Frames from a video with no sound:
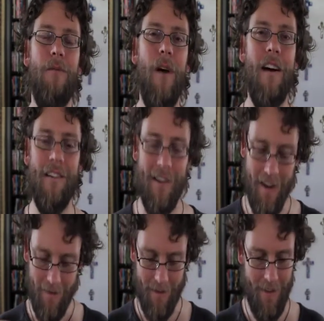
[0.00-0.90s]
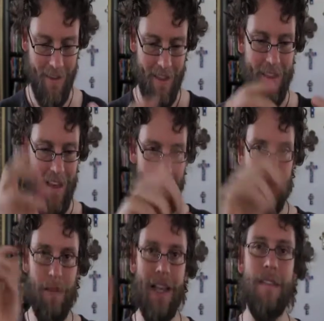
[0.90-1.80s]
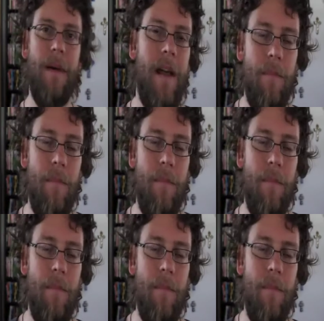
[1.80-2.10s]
water, not of a thing blessed by